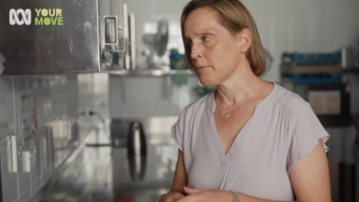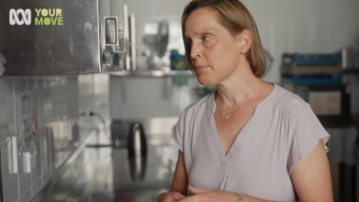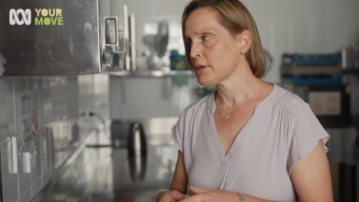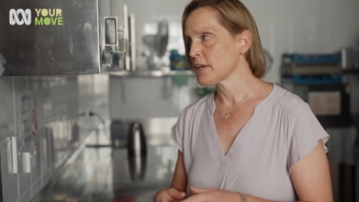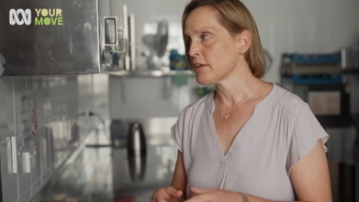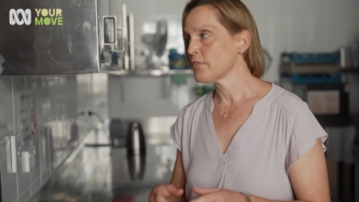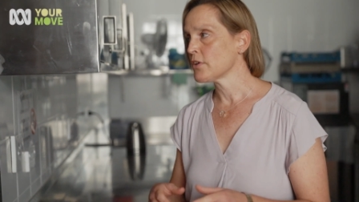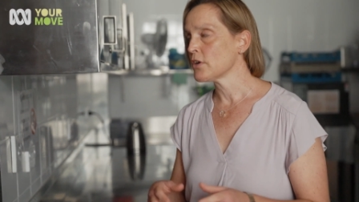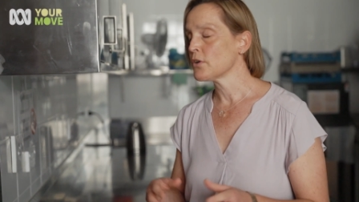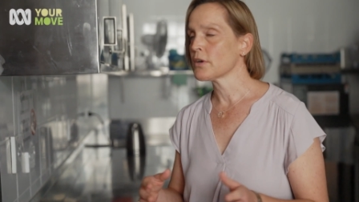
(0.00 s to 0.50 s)
but
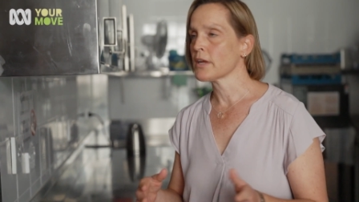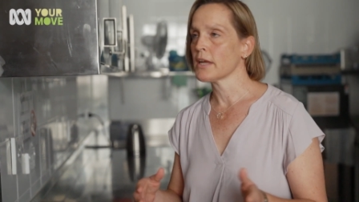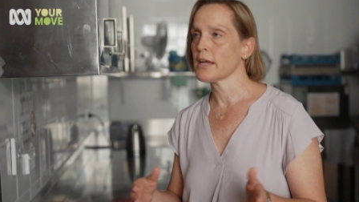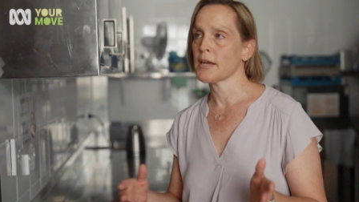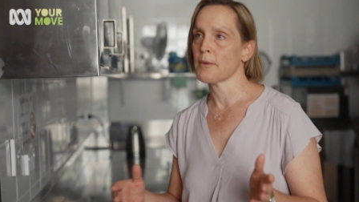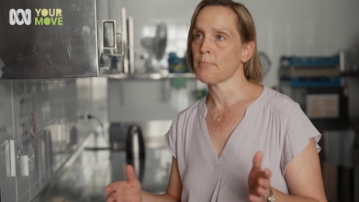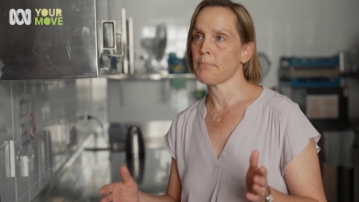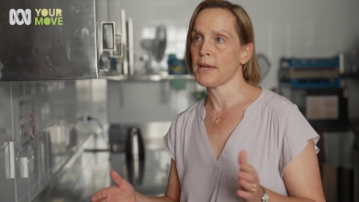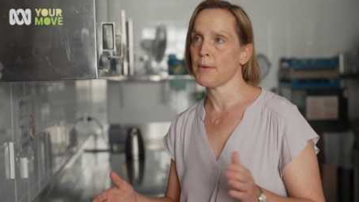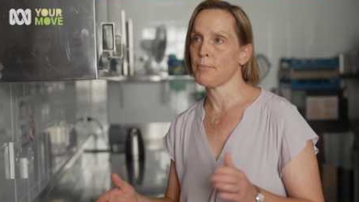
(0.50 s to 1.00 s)
if you're looking
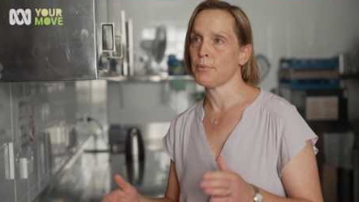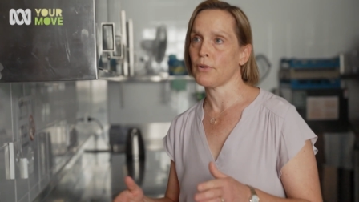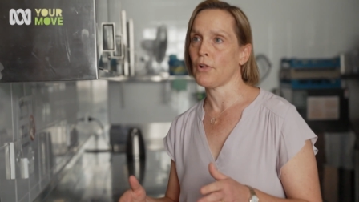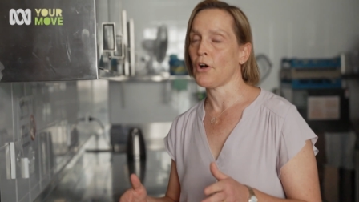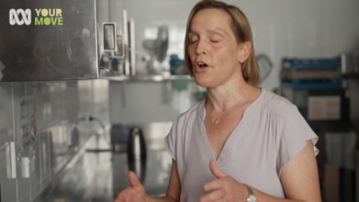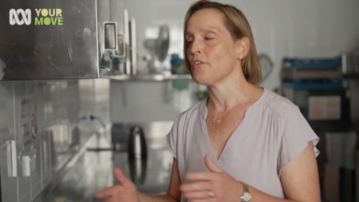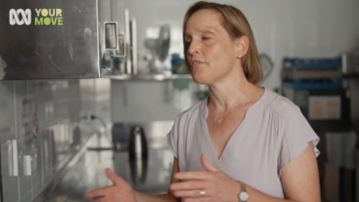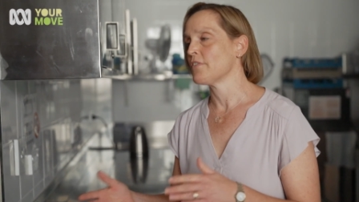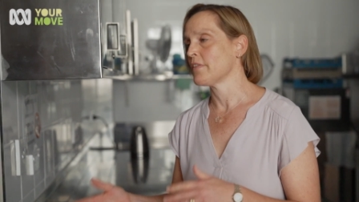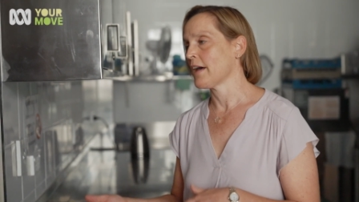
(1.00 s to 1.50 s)
at people
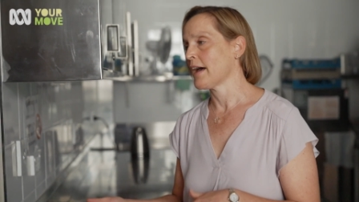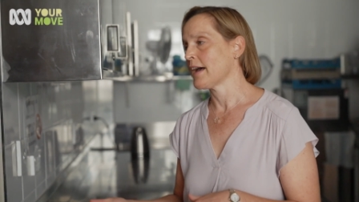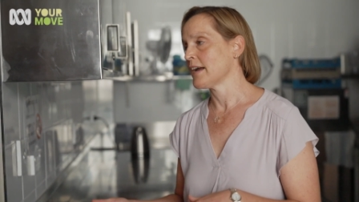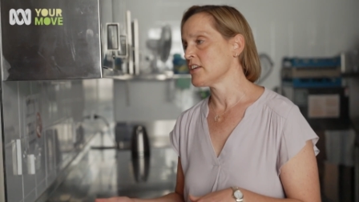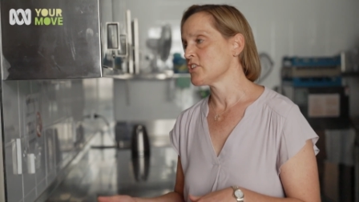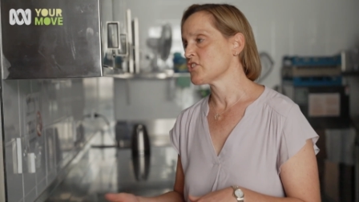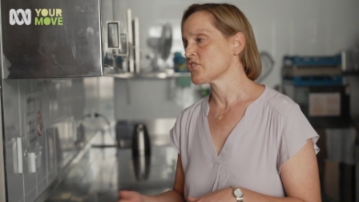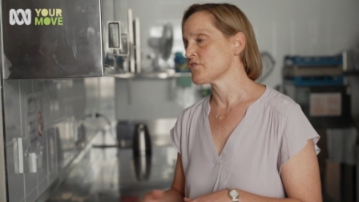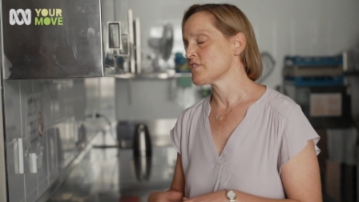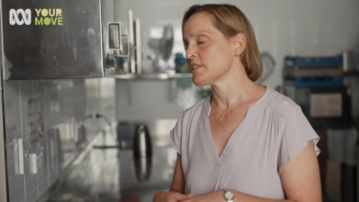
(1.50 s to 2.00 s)
over the
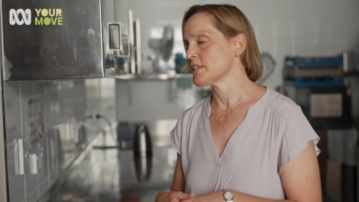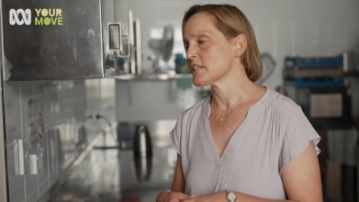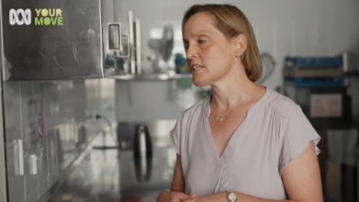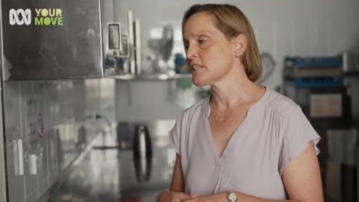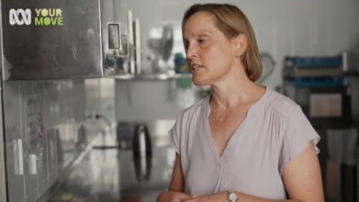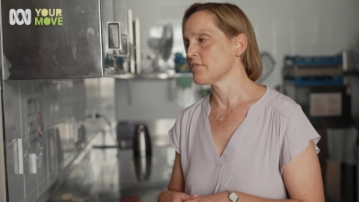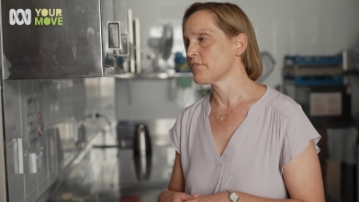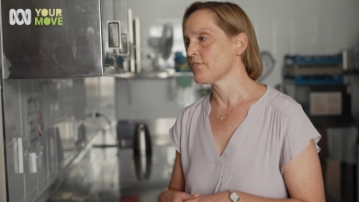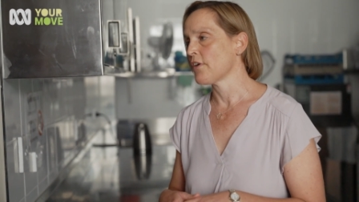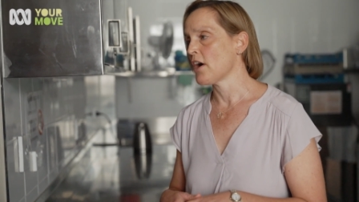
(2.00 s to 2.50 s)
age of
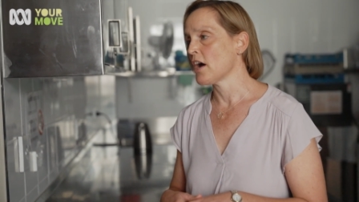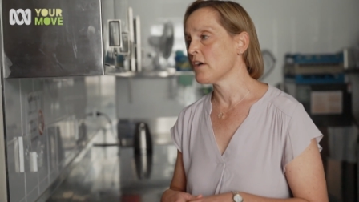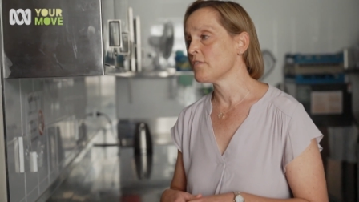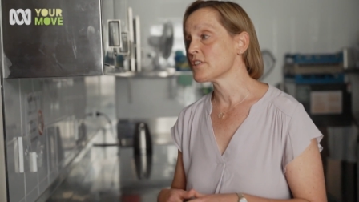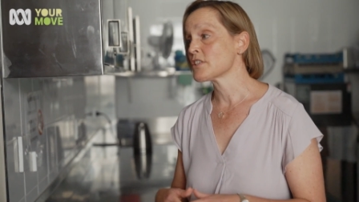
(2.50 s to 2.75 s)
65,